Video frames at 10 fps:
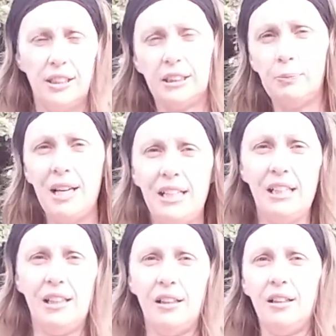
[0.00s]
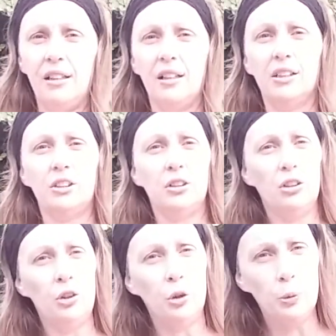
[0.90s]
It's making
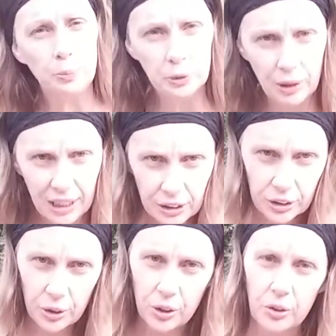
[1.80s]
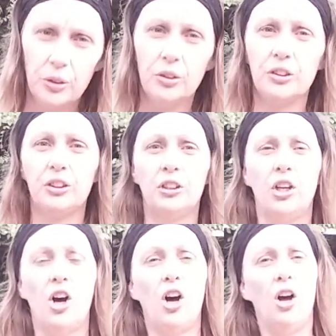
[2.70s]
loops, right? Circles
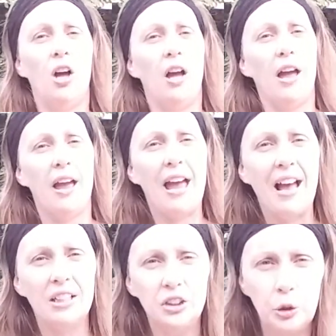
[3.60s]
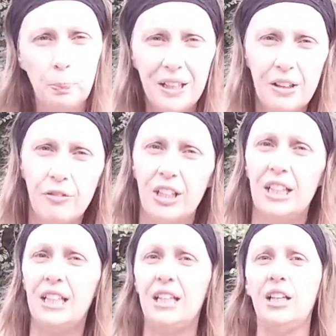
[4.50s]
as you pivot
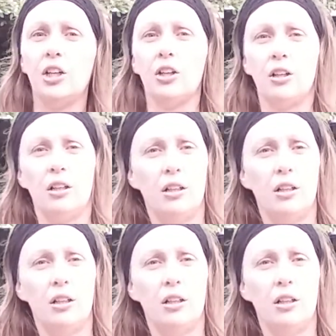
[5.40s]
here.